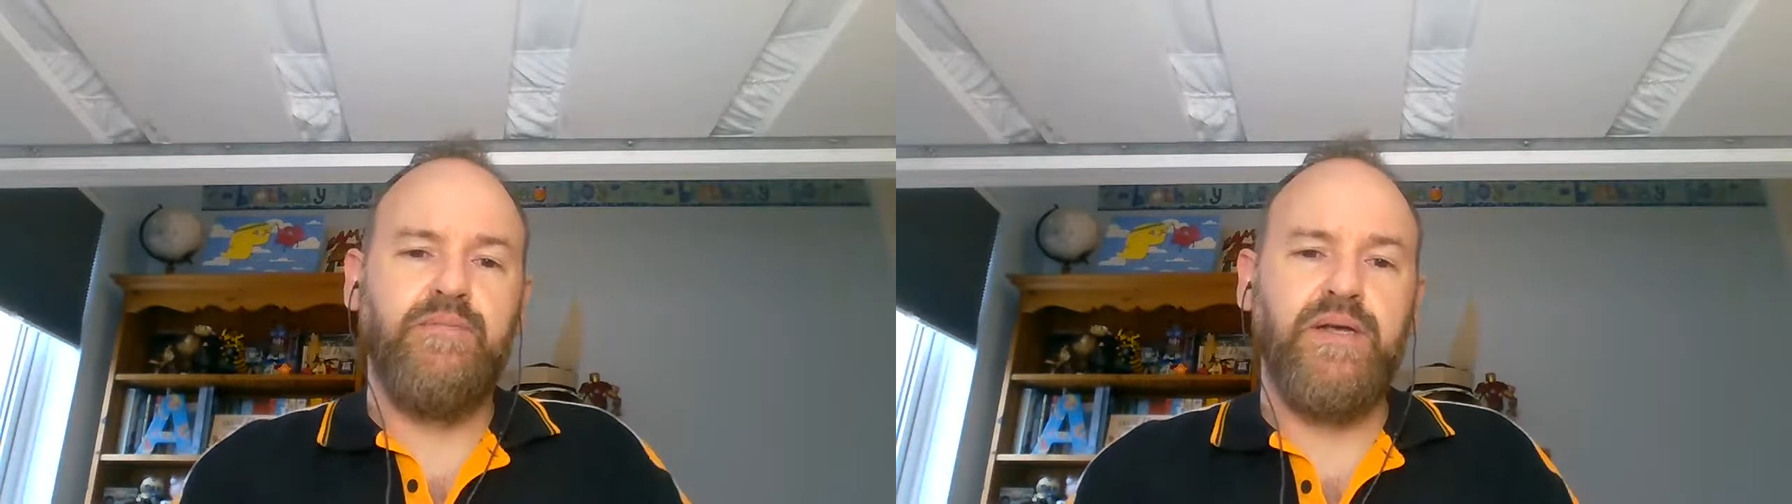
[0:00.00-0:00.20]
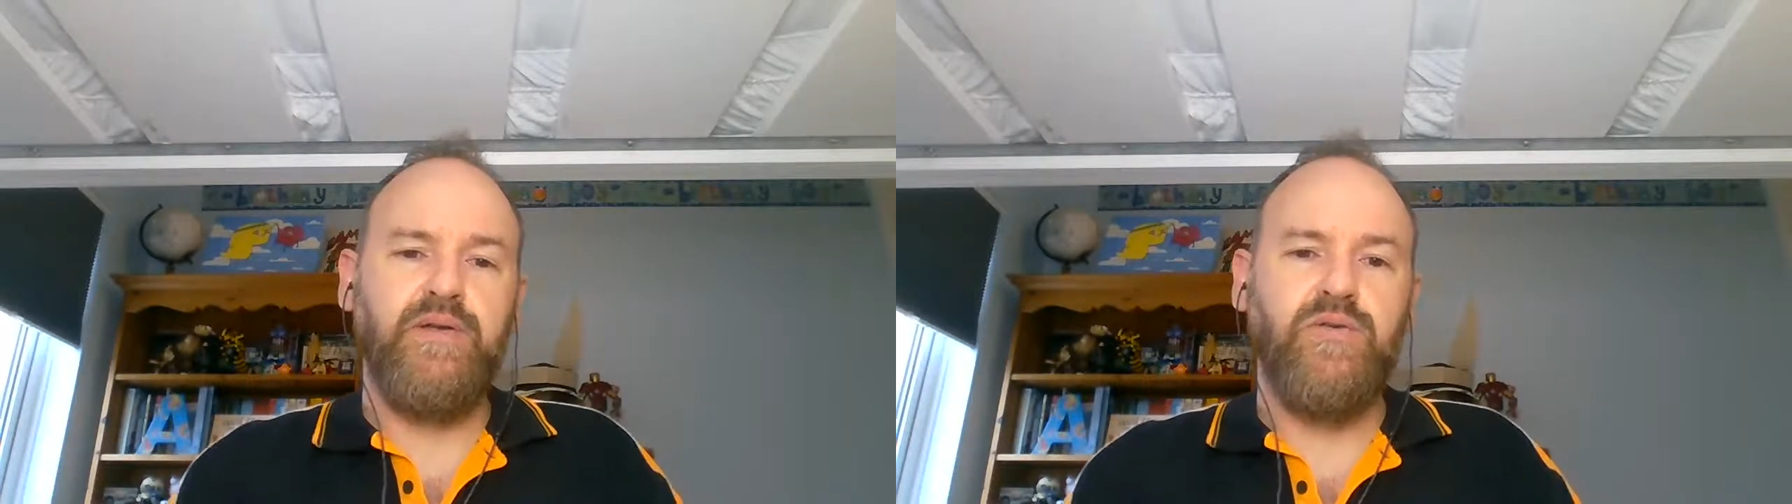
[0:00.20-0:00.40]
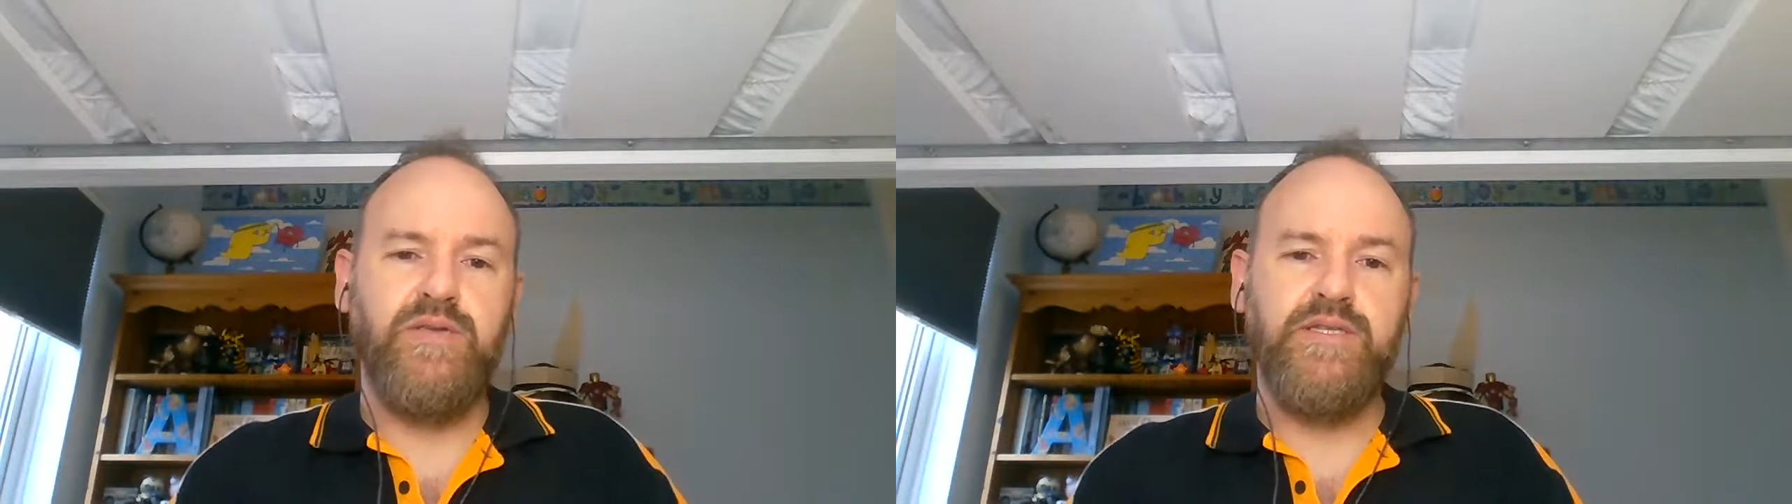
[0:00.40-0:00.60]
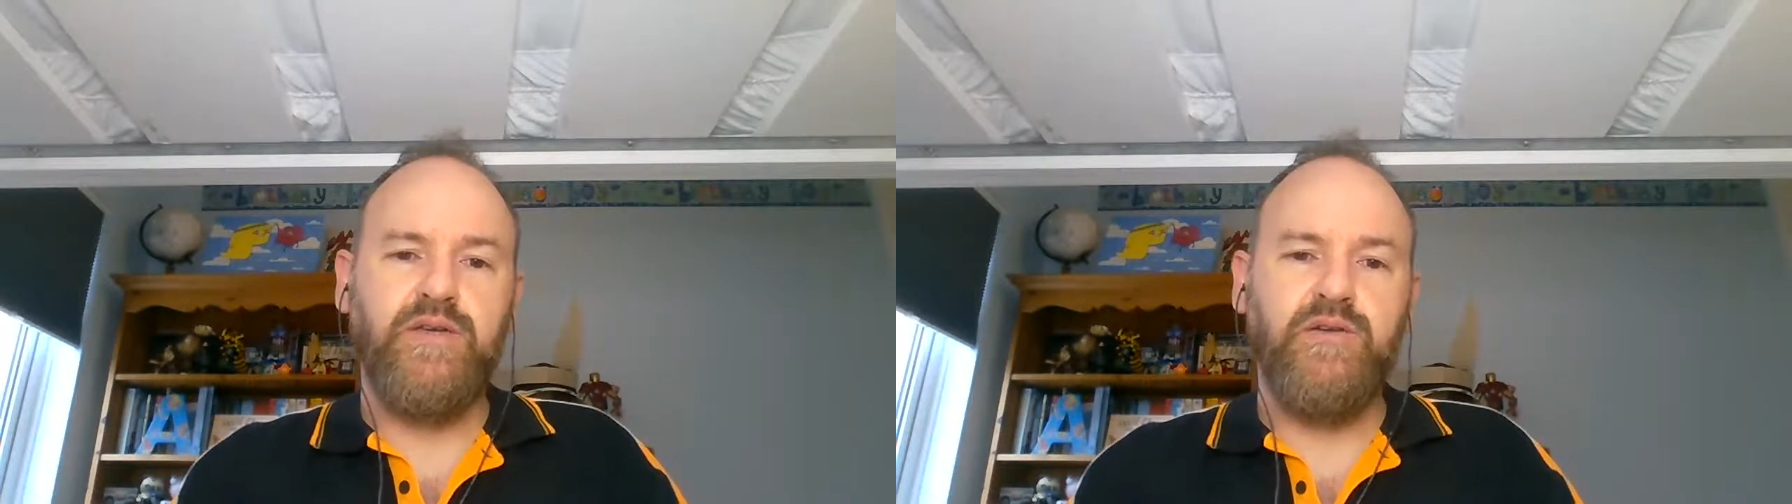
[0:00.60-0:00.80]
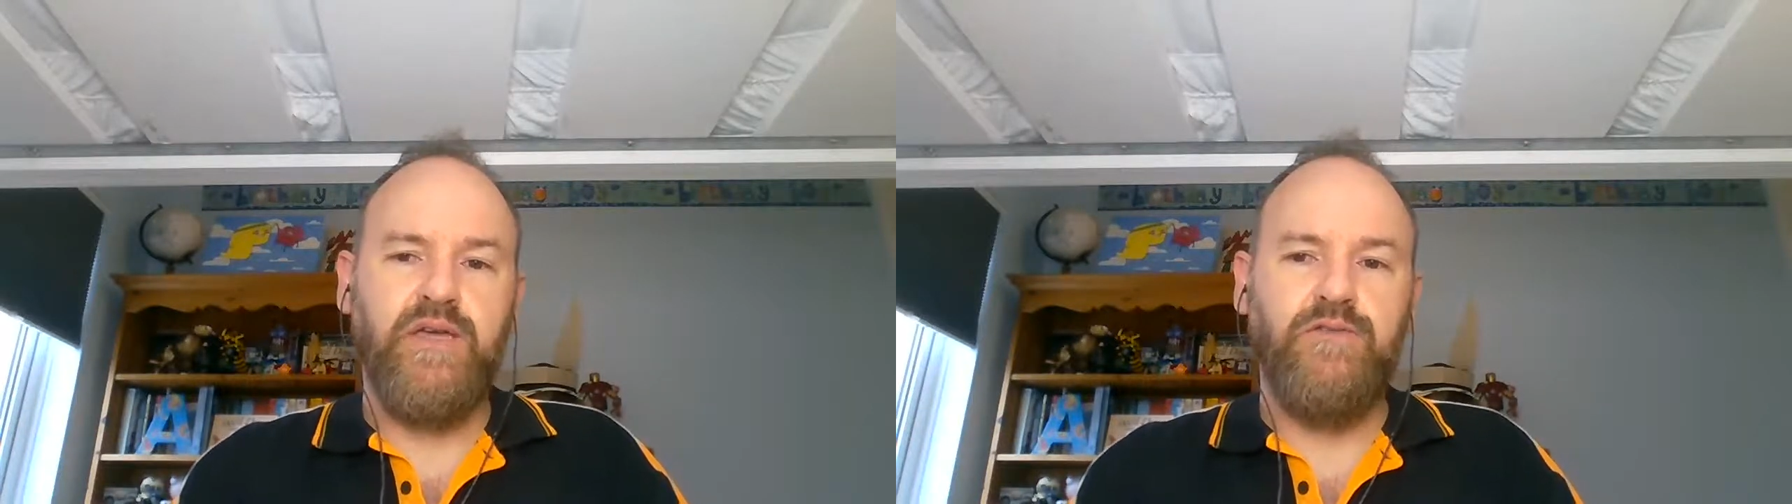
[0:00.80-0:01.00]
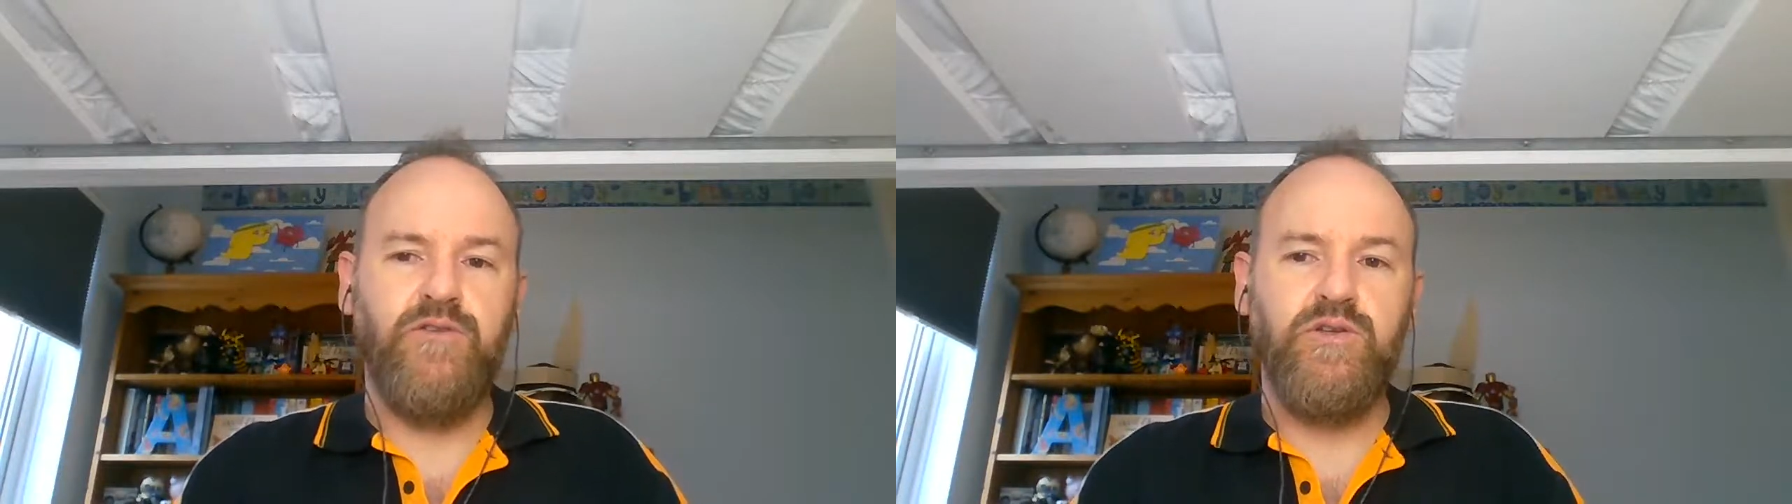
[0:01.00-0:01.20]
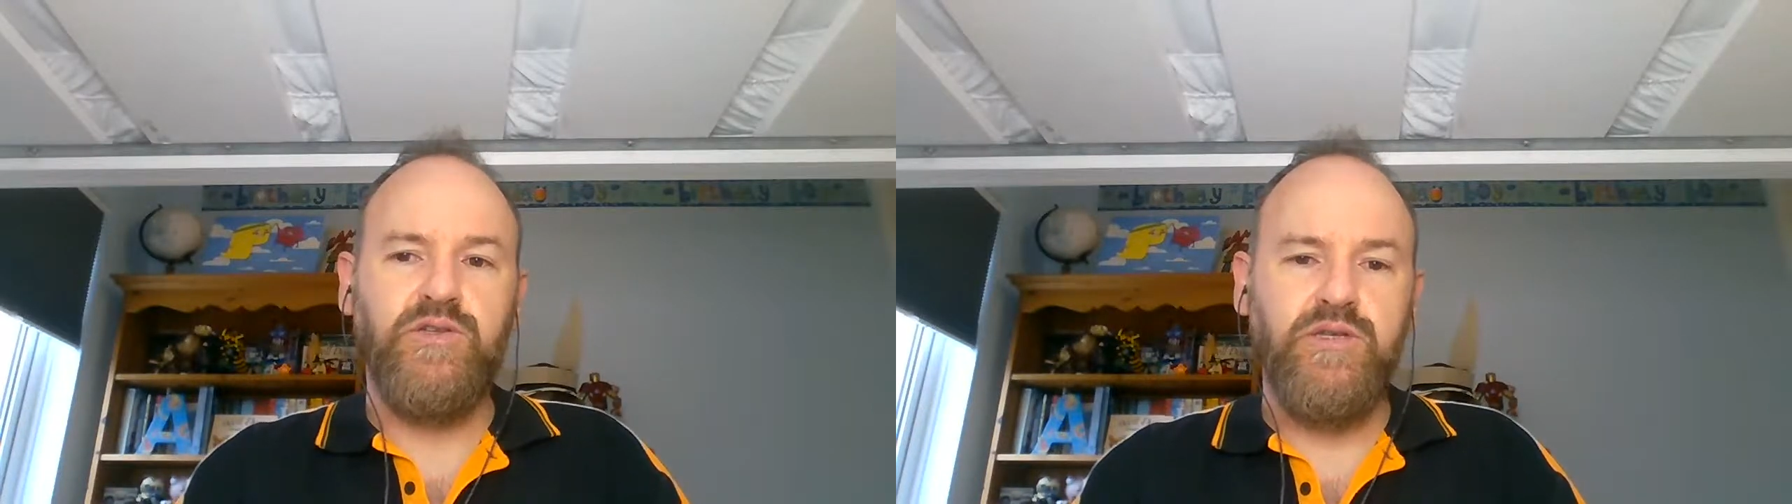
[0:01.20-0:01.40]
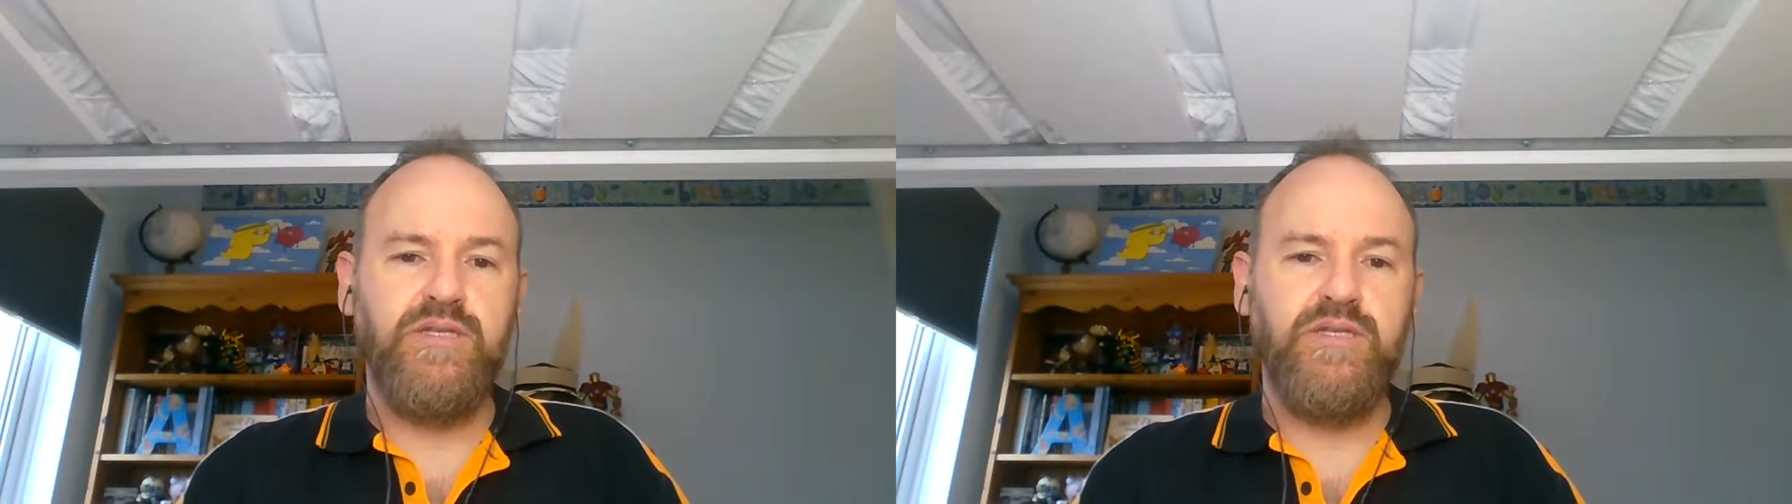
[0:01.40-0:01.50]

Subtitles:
But also, if you do